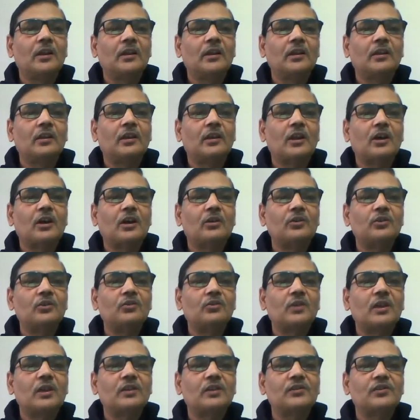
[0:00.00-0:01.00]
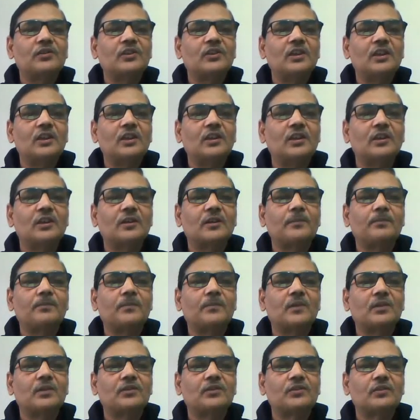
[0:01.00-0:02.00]
Now you can see here,
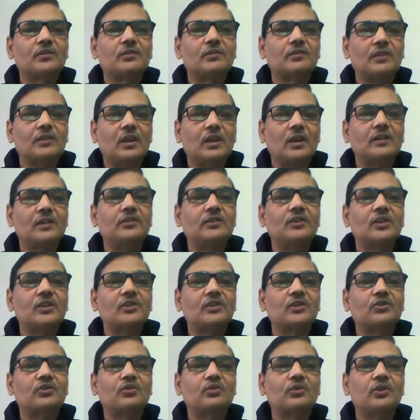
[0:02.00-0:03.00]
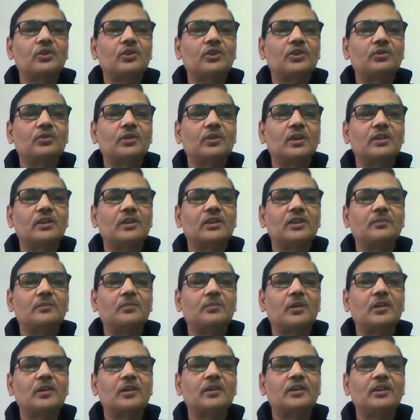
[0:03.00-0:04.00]
as I just told you, that in
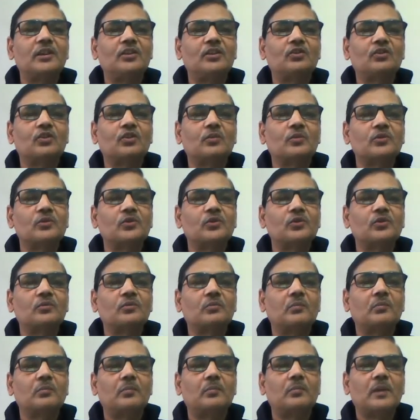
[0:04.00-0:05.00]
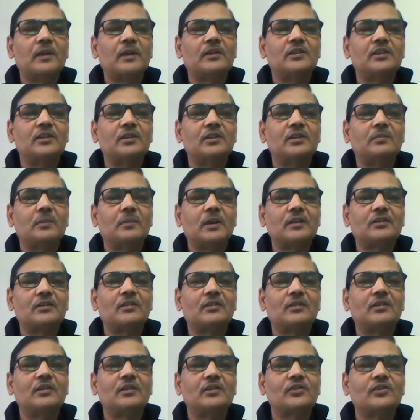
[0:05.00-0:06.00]
polytene chromosome, banding
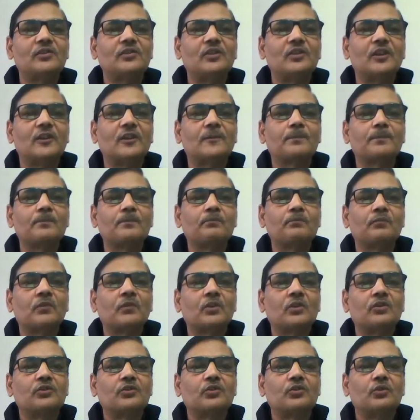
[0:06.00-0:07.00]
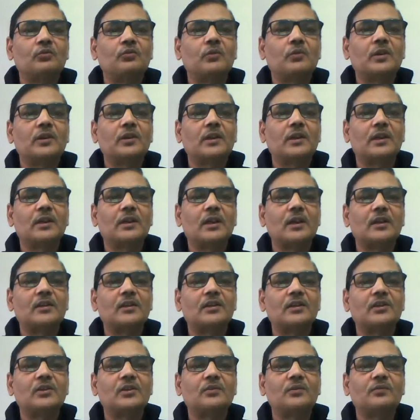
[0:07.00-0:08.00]
pattern is there. So one can
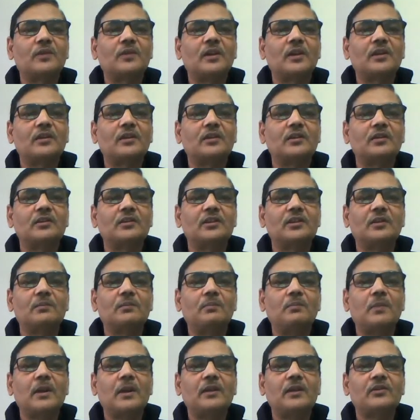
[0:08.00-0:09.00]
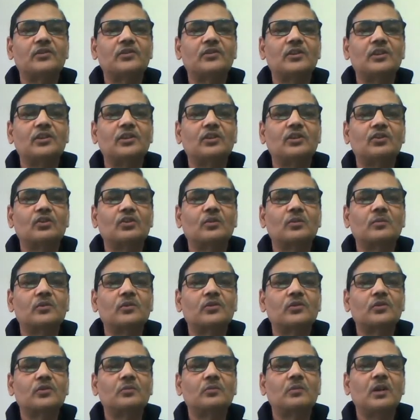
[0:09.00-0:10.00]
identify the bands in the
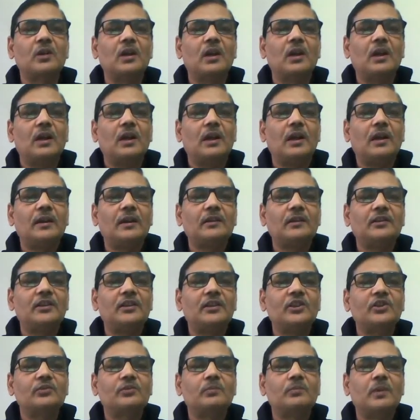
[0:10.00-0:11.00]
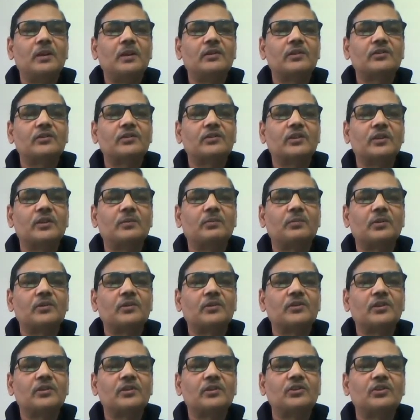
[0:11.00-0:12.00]
chromosome, and these bands
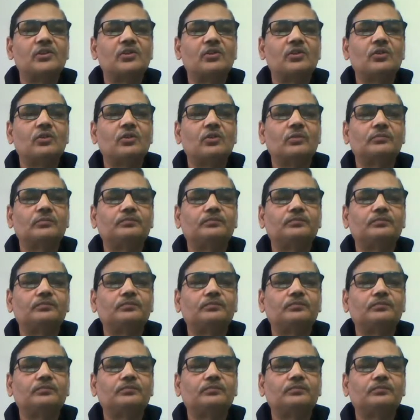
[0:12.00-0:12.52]
represent, you know,